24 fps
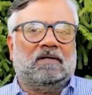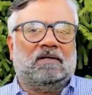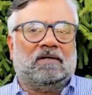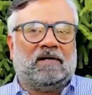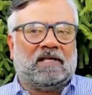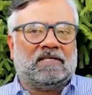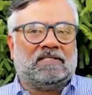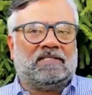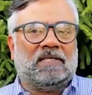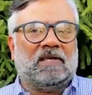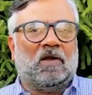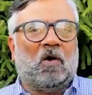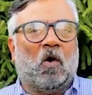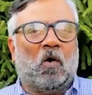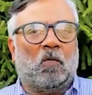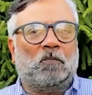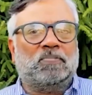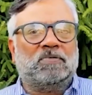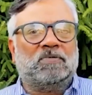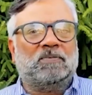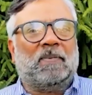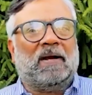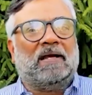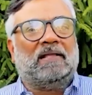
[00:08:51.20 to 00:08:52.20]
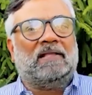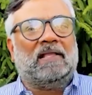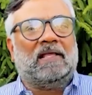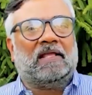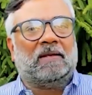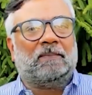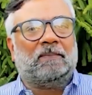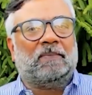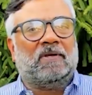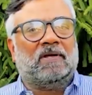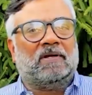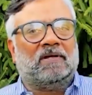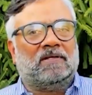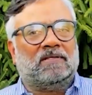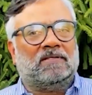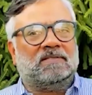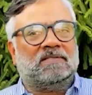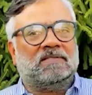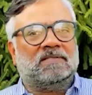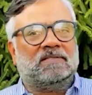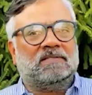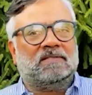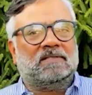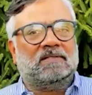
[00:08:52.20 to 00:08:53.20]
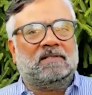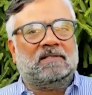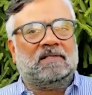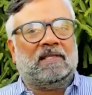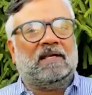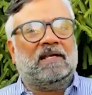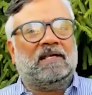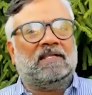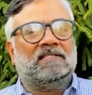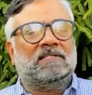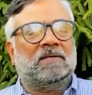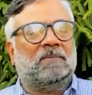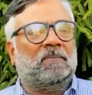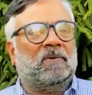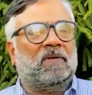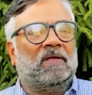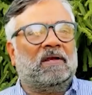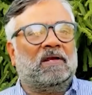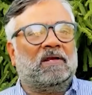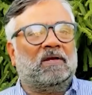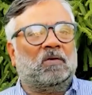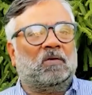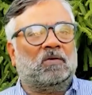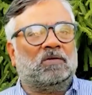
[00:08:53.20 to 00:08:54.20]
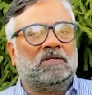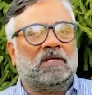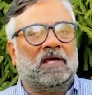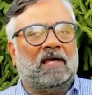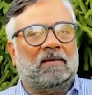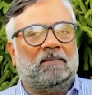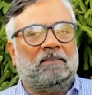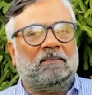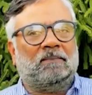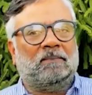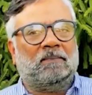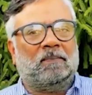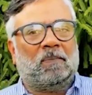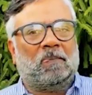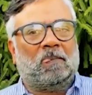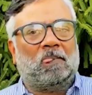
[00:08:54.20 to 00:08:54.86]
Raising hopes by their appearance, they disappear in no time.